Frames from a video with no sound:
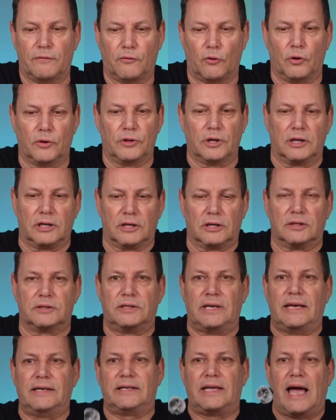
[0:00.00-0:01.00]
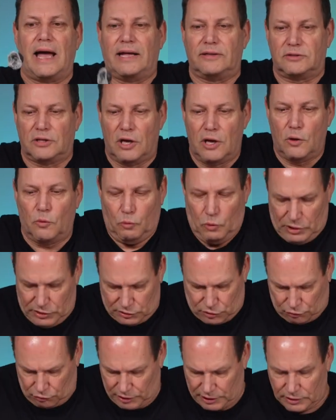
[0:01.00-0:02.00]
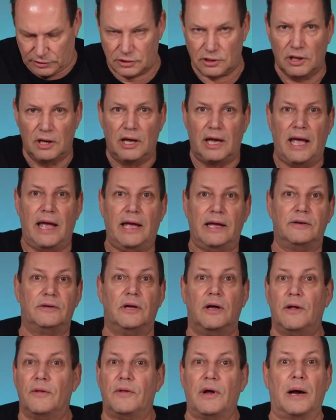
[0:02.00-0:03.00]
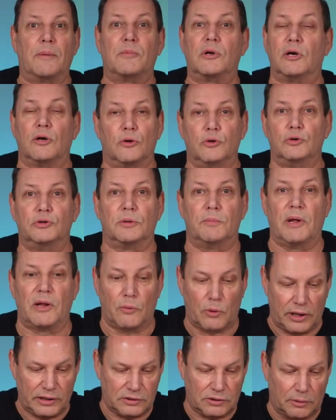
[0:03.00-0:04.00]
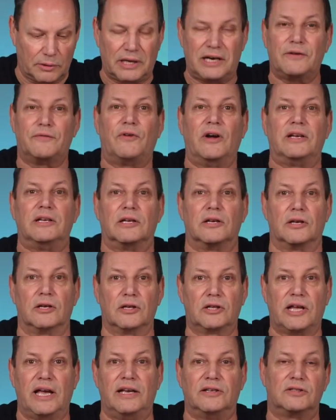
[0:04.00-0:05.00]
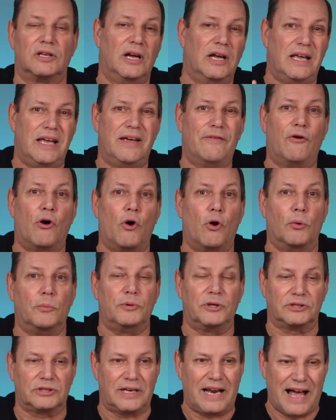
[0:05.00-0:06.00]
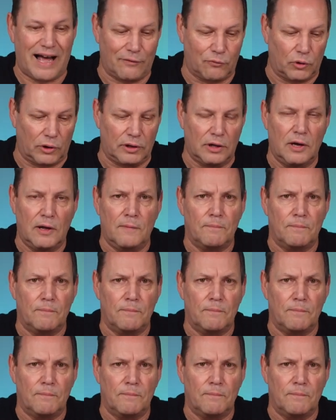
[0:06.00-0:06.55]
for the little dead cats, windscreens, and I'm going to lose them otherwise, so I'm going to find a little case if Hohem doesn't have one.